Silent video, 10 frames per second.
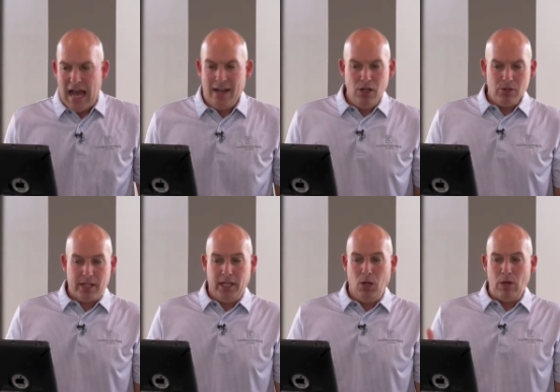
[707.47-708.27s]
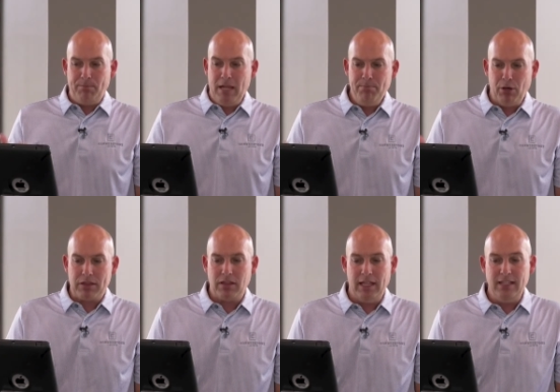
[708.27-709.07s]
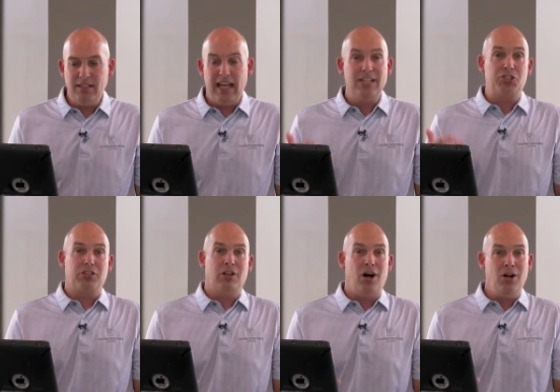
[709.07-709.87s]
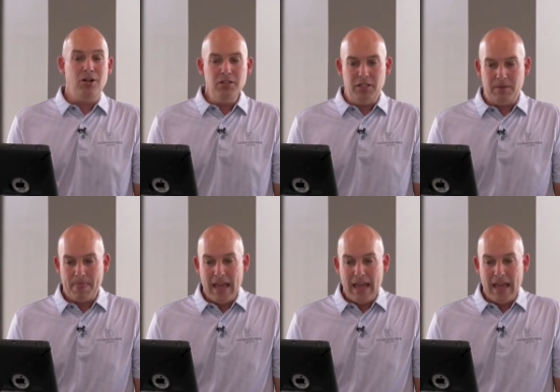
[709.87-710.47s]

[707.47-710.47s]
I don't care what people think as long